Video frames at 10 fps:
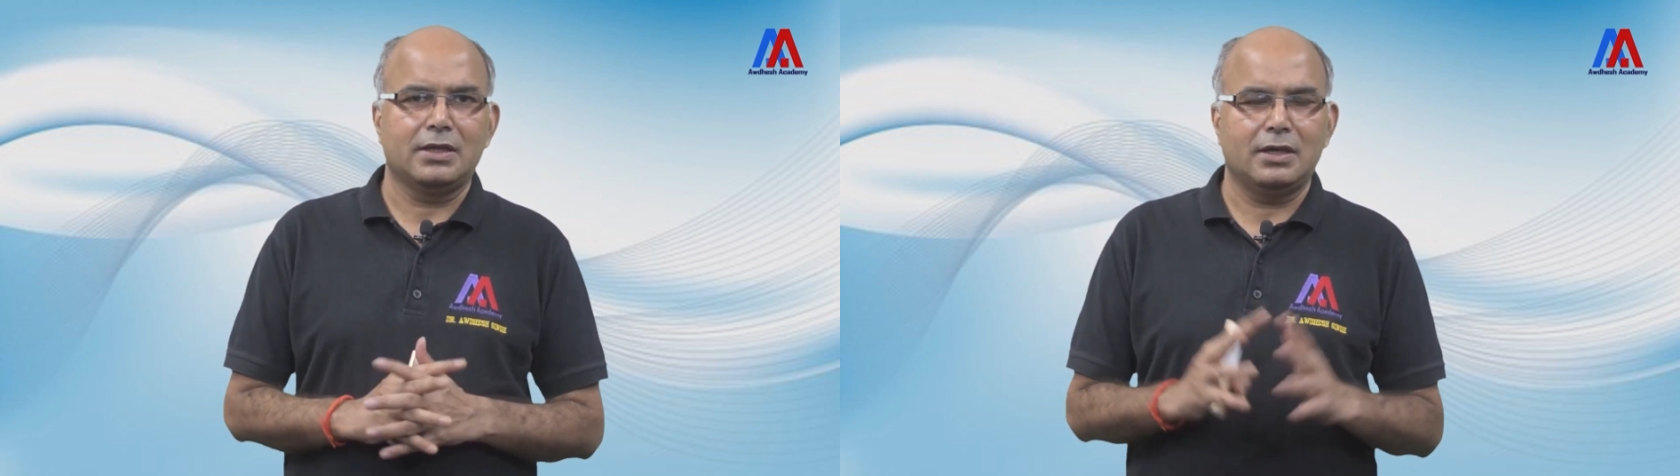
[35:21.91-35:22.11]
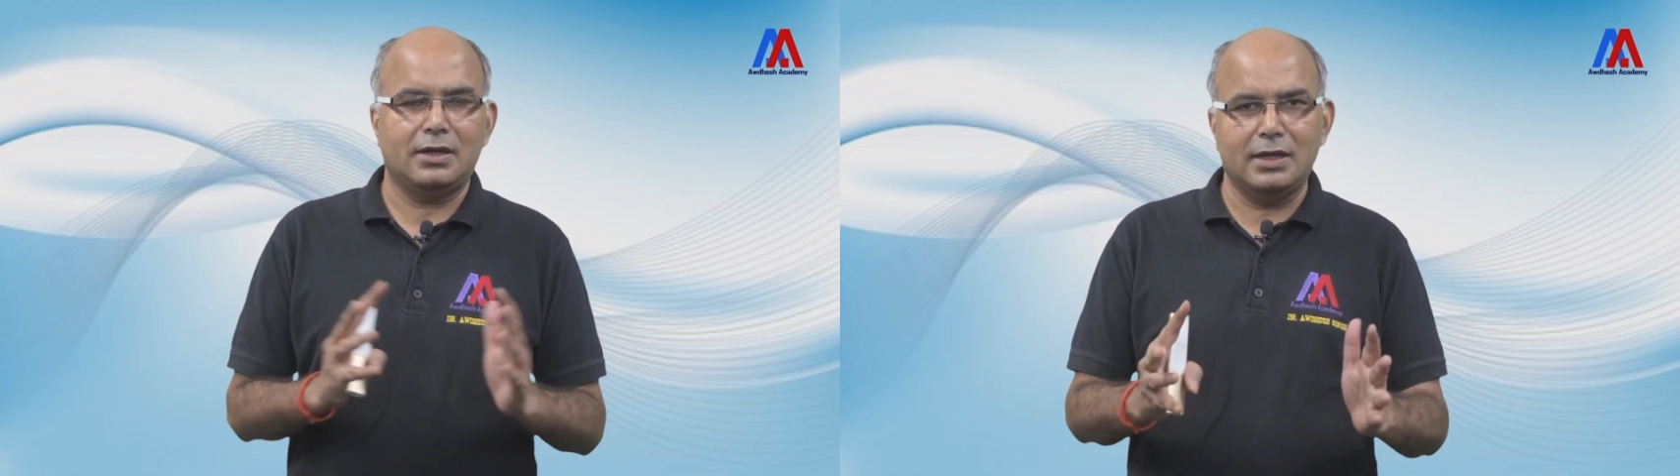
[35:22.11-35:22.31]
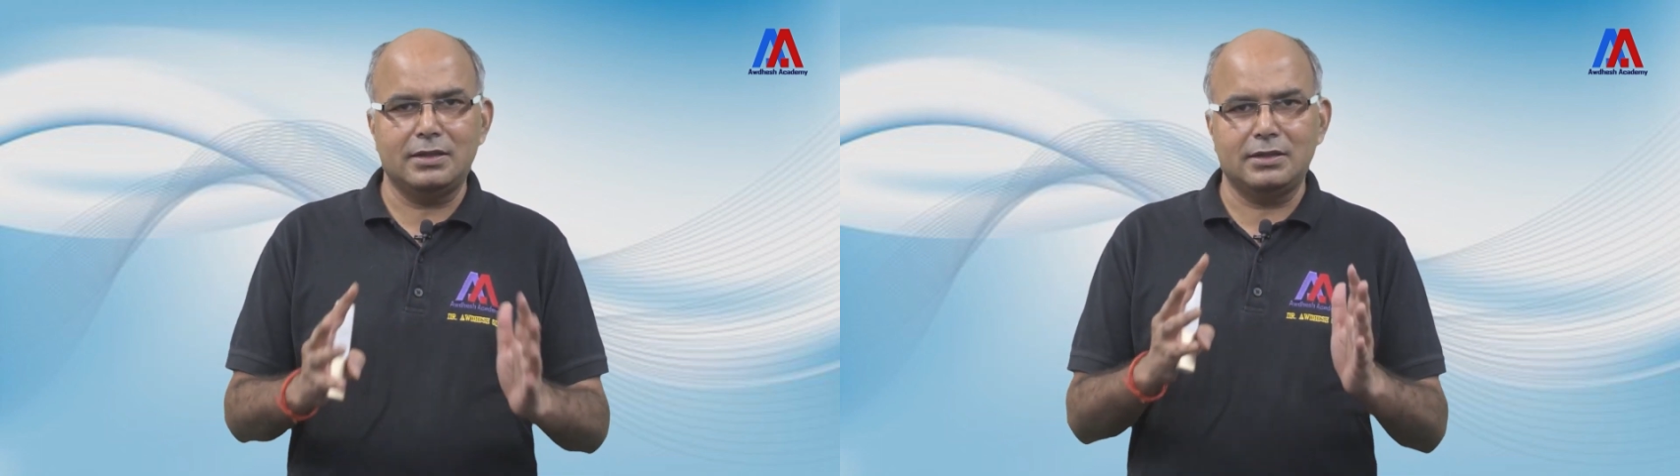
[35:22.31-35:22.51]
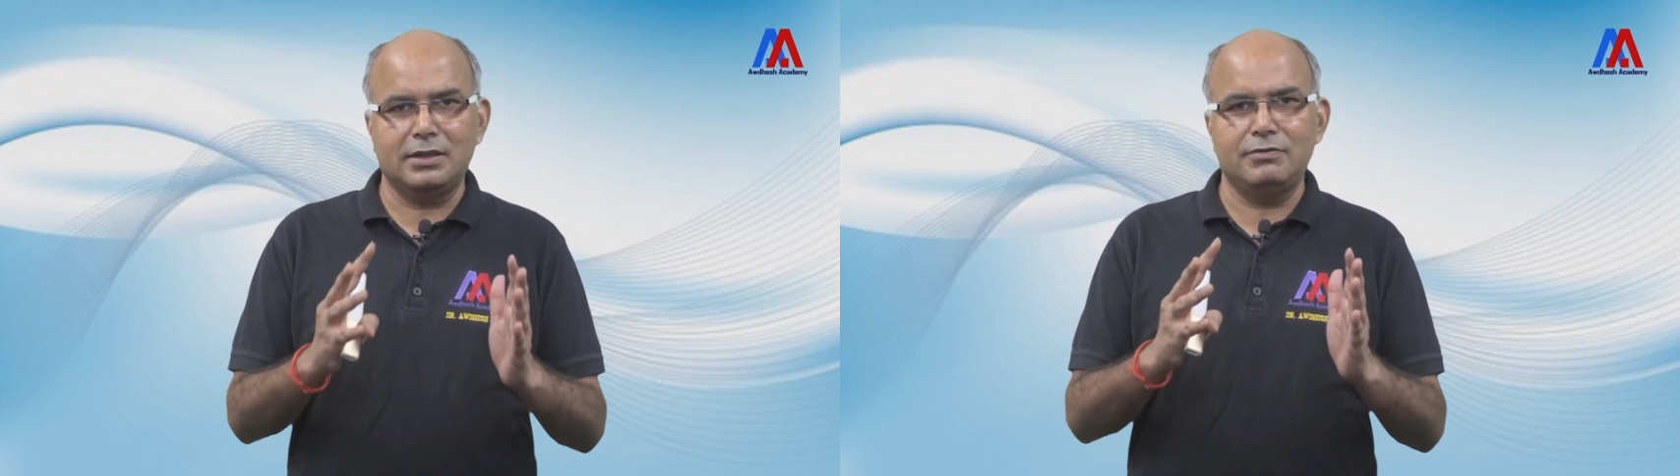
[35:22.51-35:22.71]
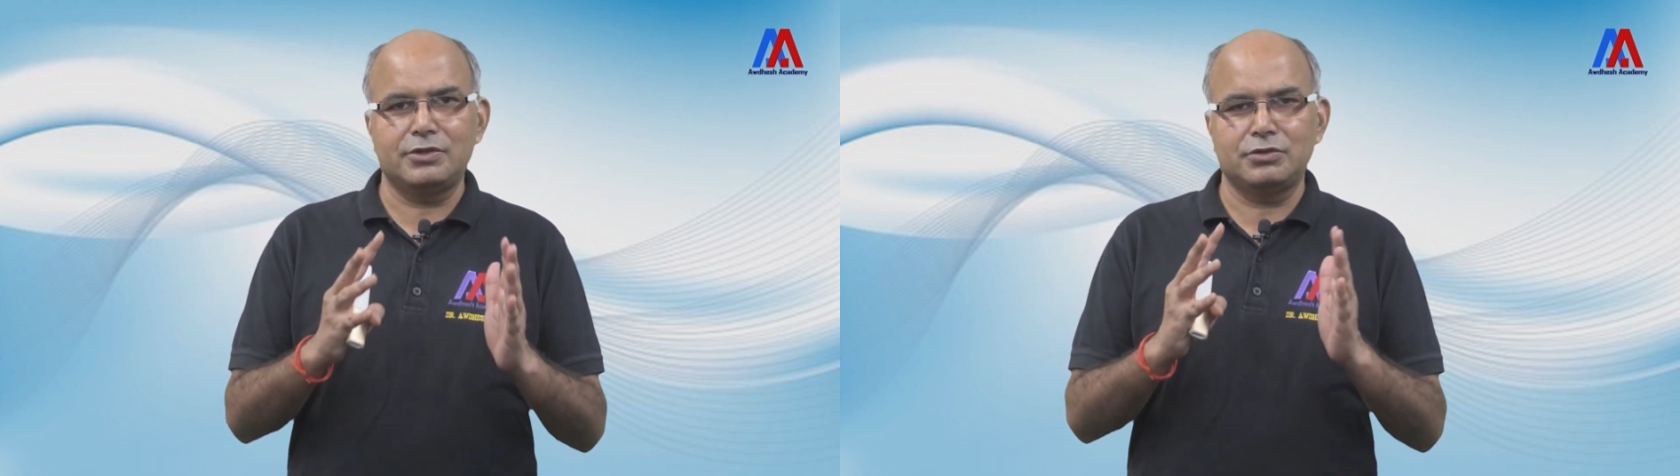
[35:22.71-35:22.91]
rather
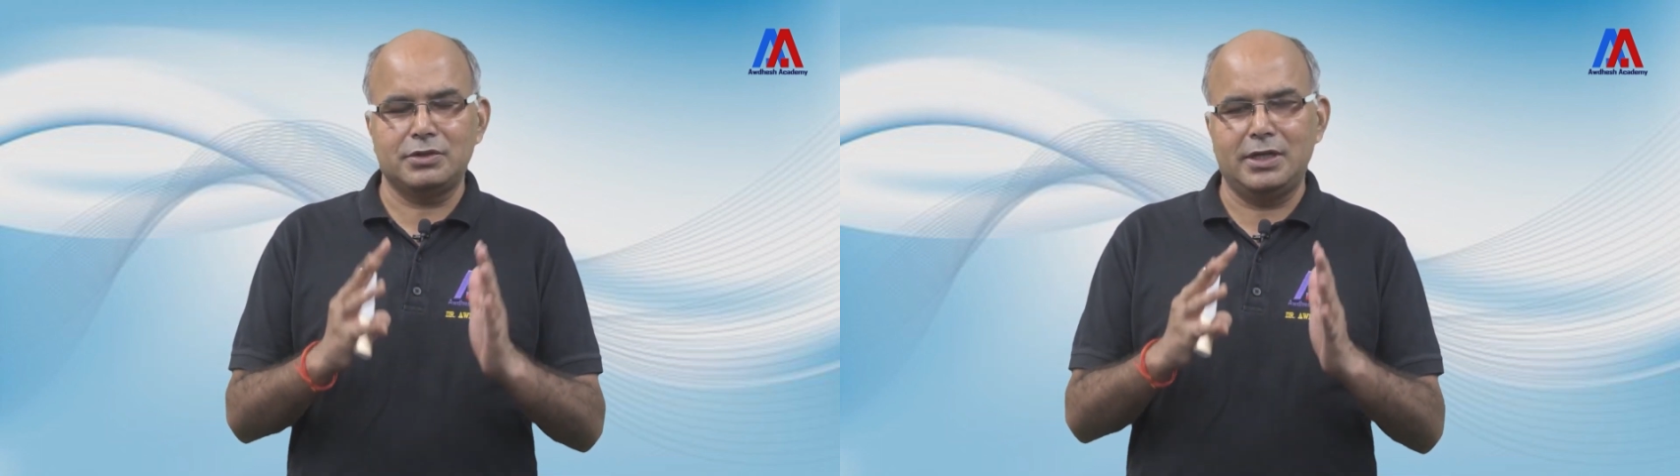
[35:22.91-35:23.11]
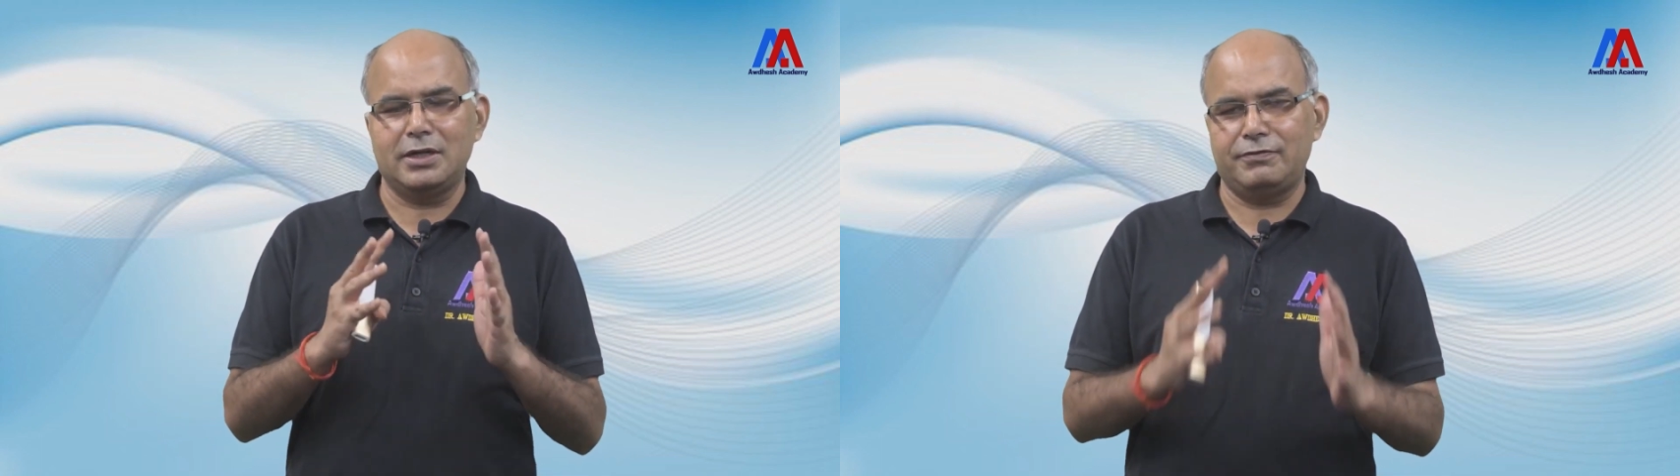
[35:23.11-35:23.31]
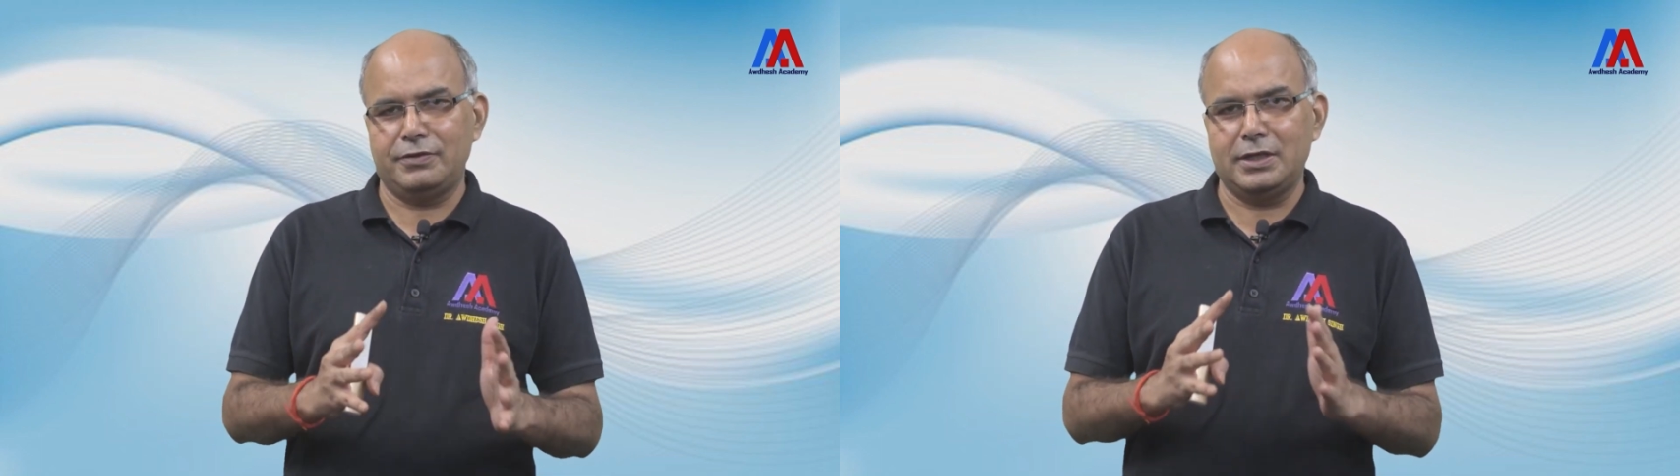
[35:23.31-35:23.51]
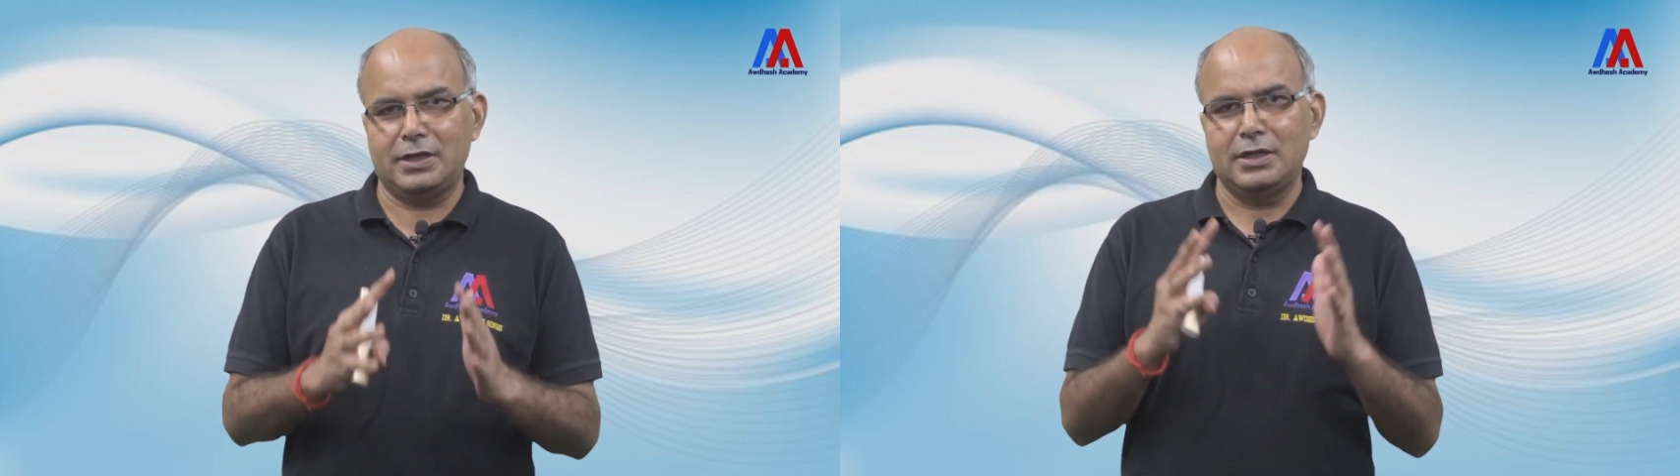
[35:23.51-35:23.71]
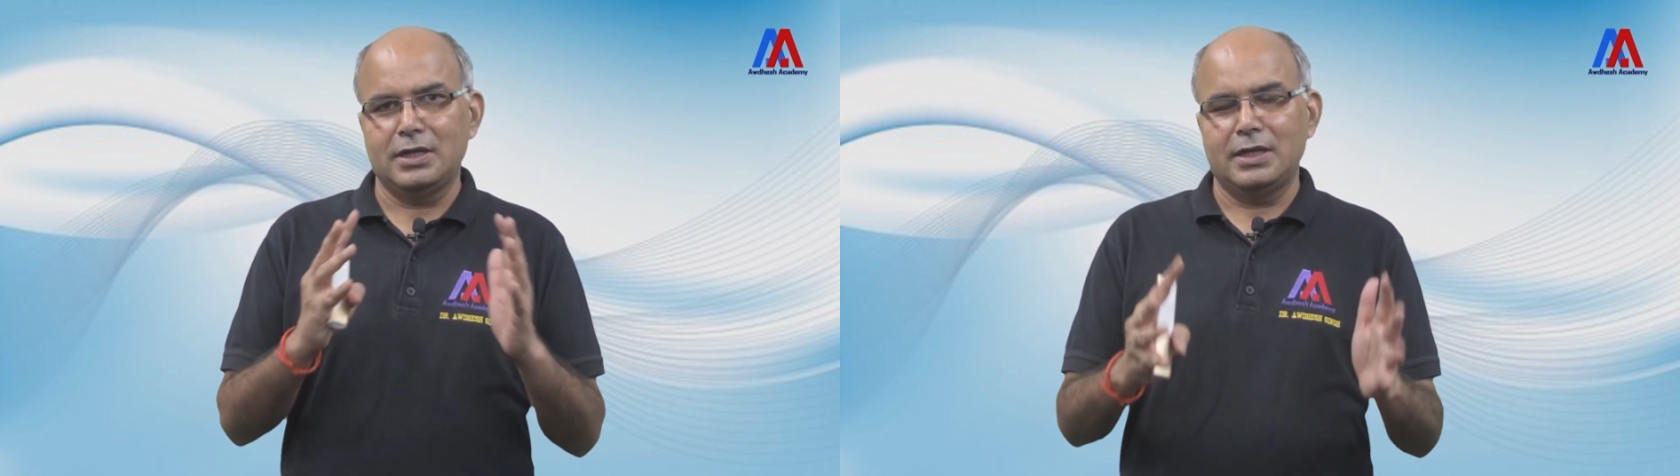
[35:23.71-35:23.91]
than we should create a fear